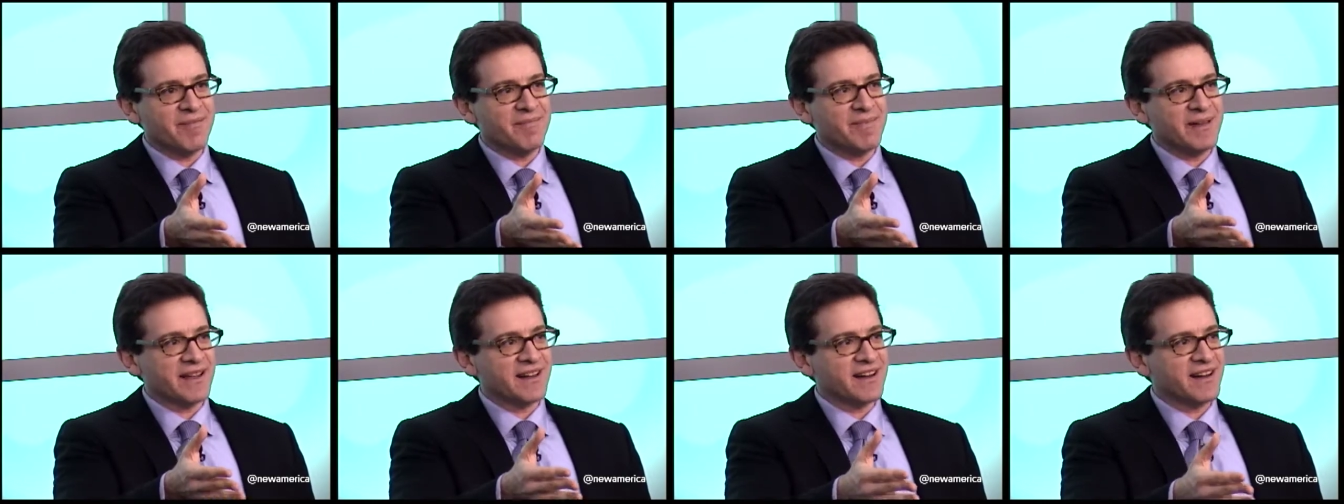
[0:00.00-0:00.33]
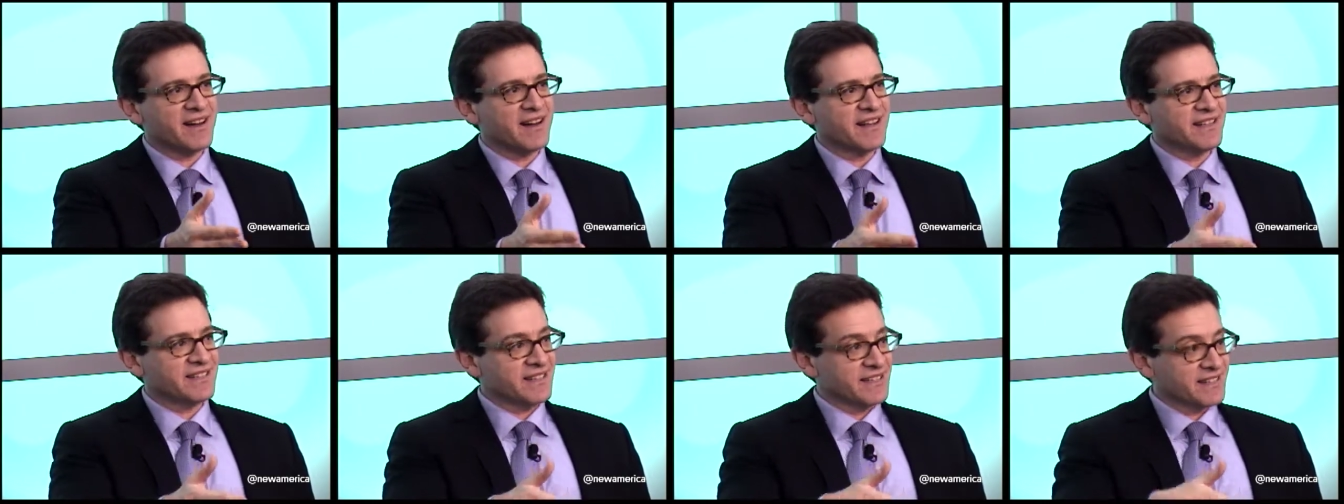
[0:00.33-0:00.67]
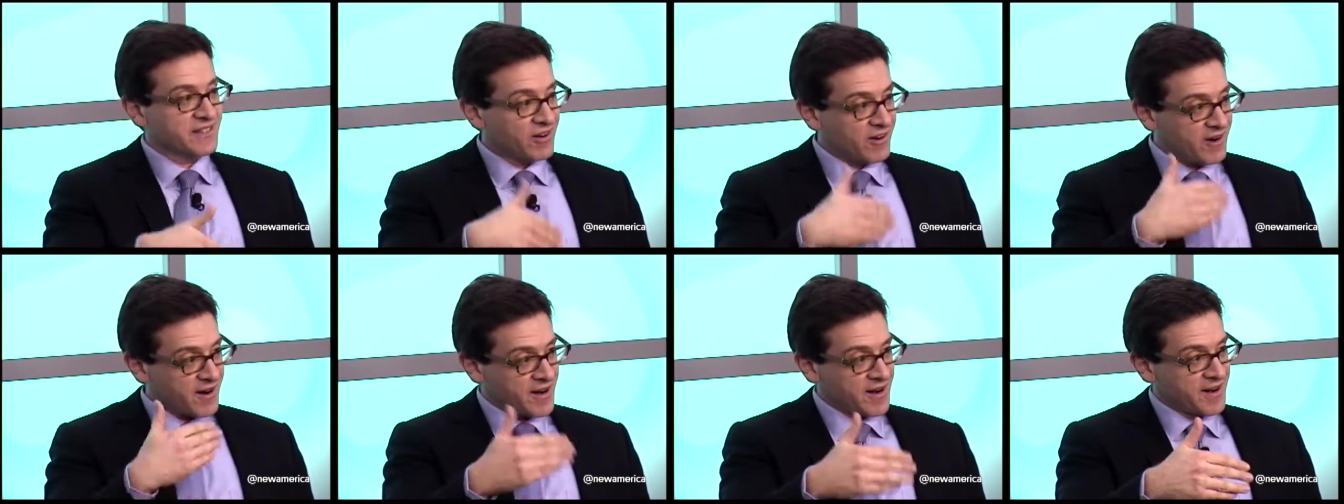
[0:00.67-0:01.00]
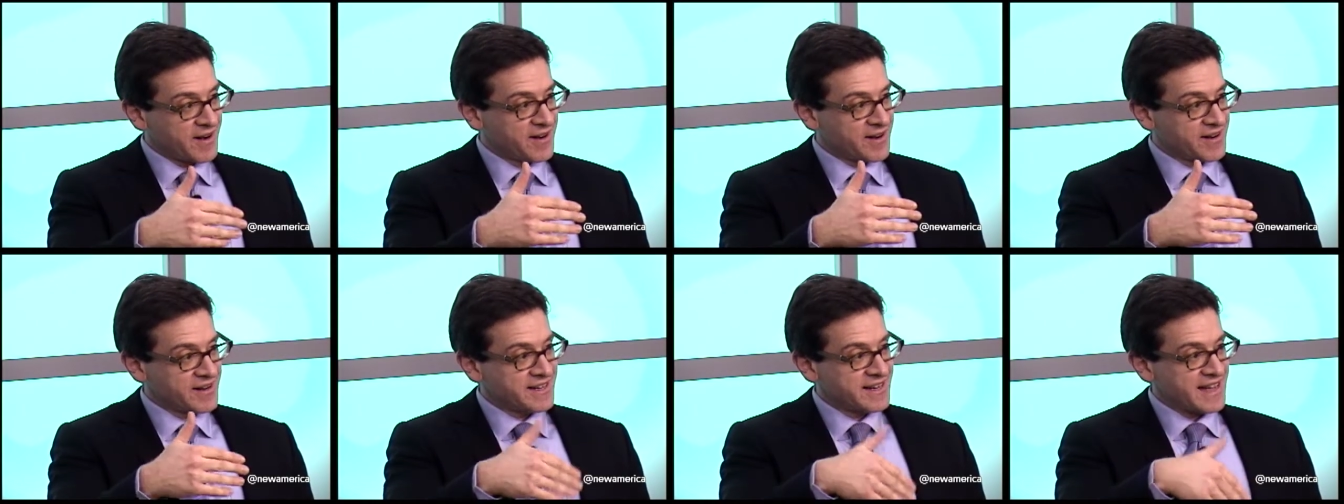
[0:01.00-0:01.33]
because it's
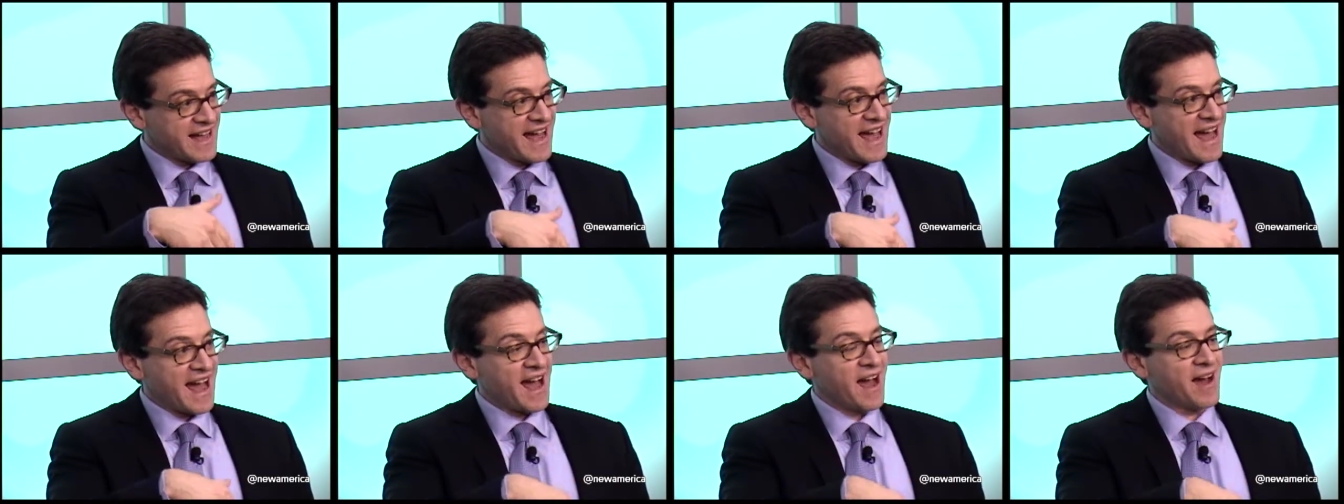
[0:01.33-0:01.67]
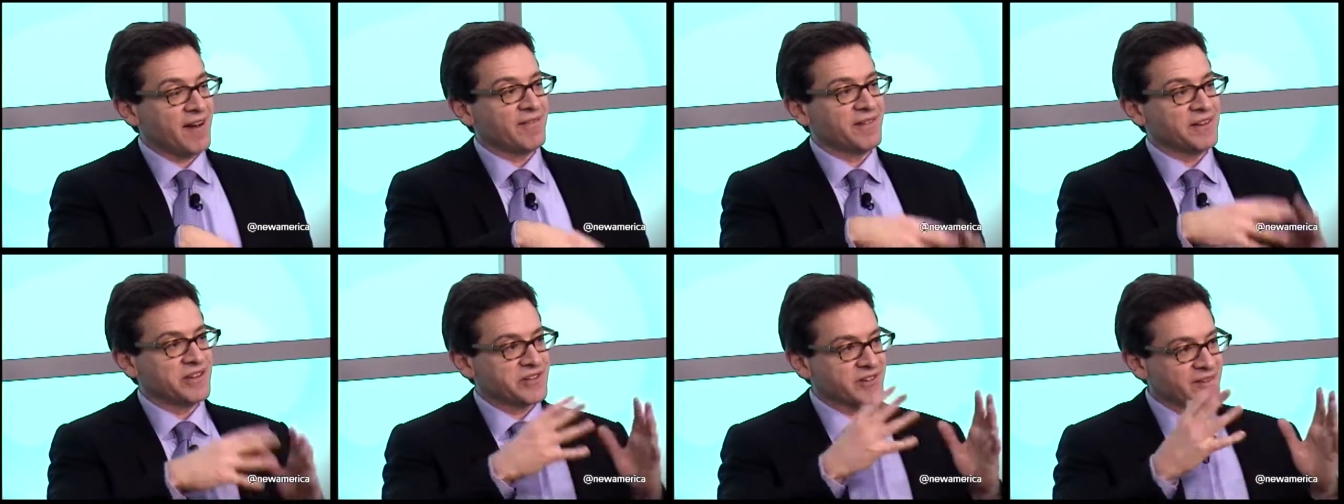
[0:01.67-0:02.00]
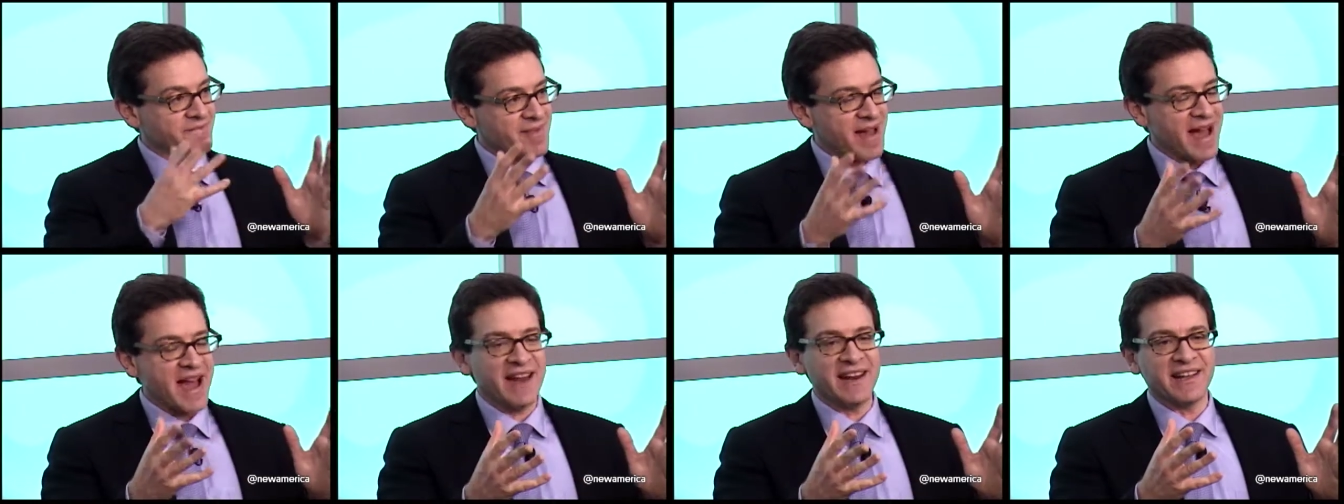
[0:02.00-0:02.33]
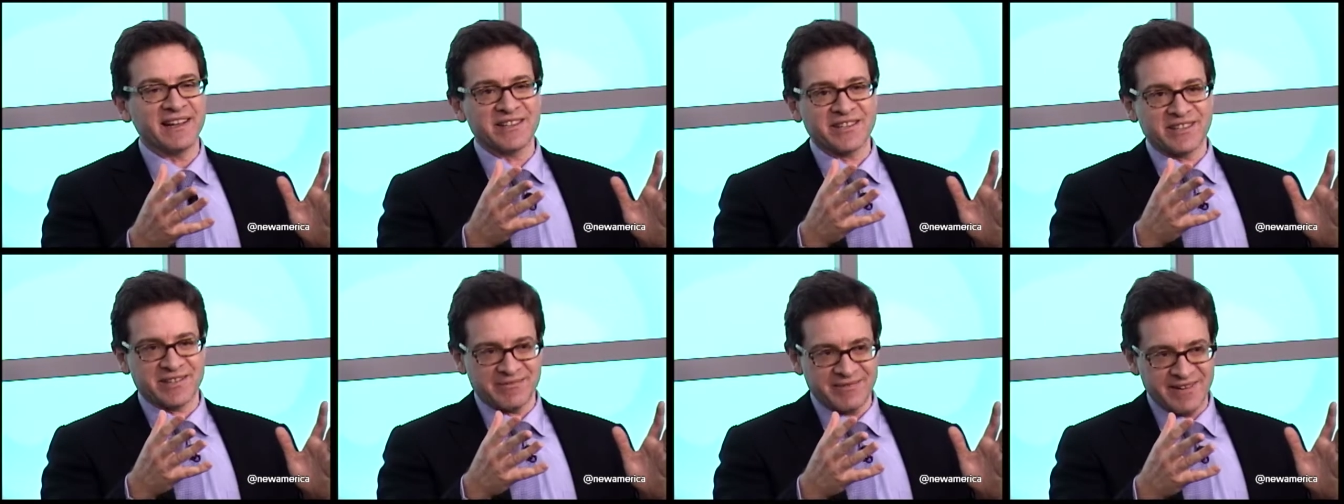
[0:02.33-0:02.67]
harder to have a
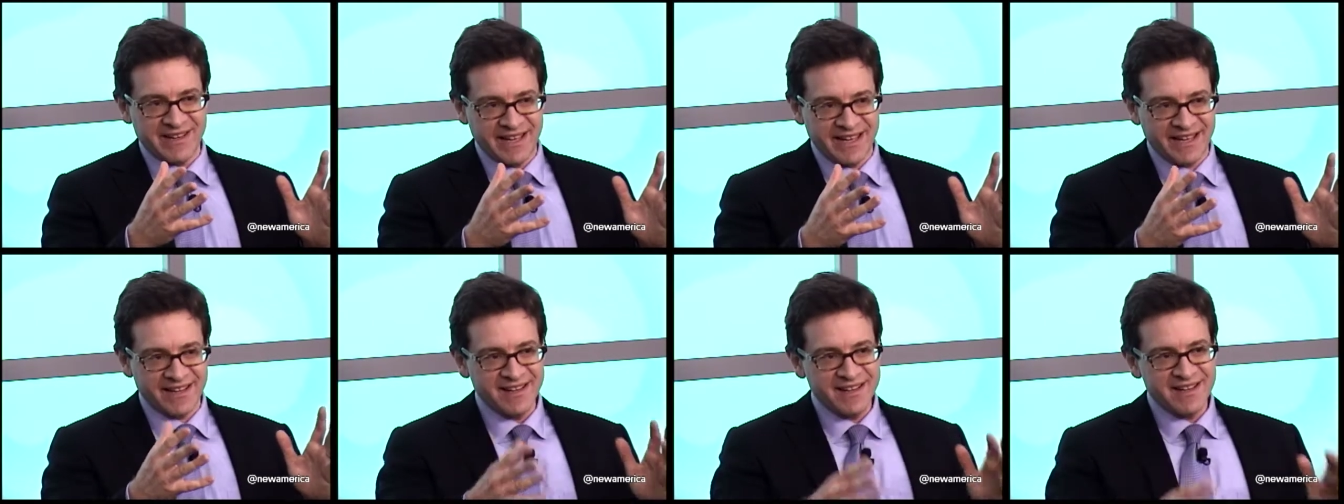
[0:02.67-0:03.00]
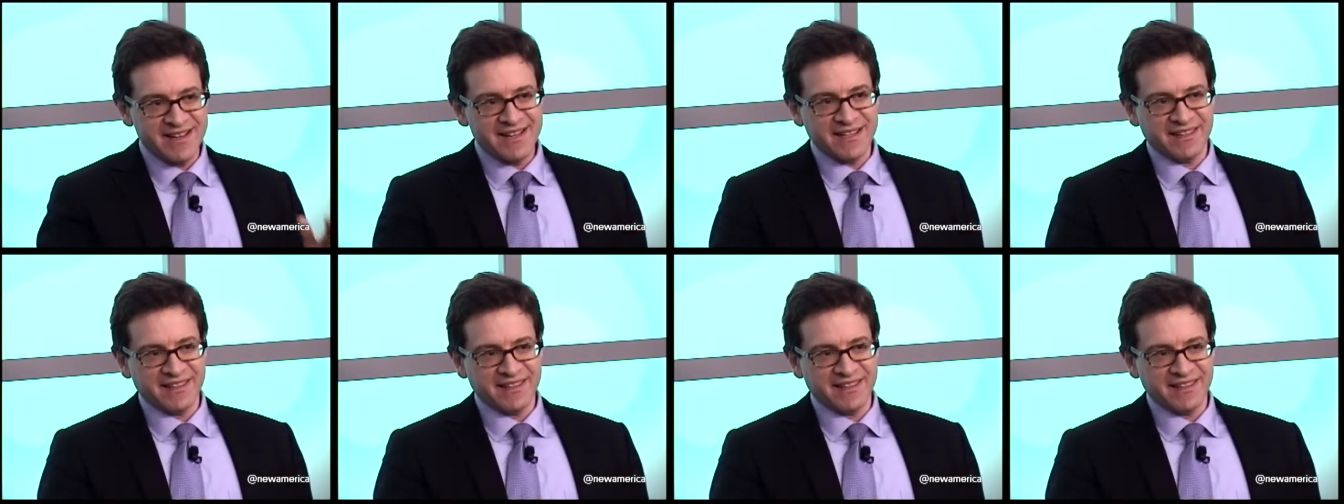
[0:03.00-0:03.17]
dramatic swing